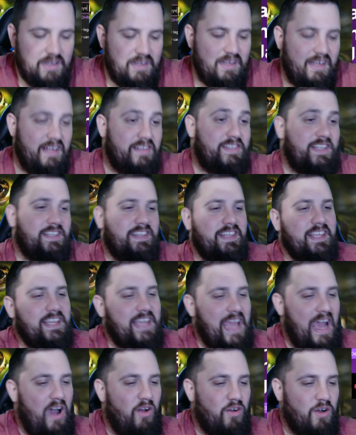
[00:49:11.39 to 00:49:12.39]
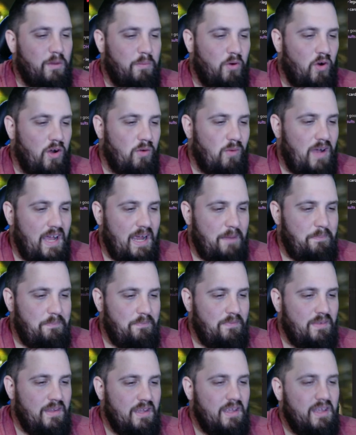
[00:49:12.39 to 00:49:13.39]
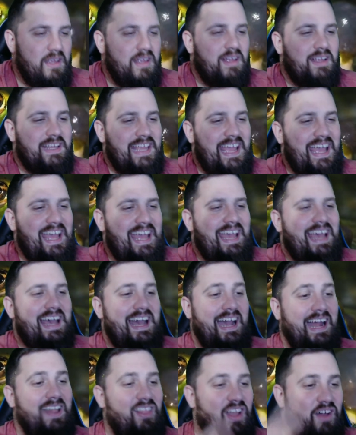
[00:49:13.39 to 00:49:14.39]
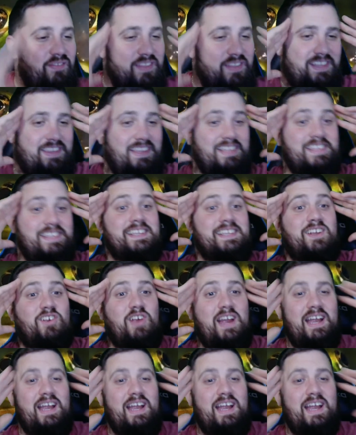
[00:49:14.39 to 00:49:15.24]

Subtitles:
Is this the counter board wipe? Yeah, I love this. This is a great...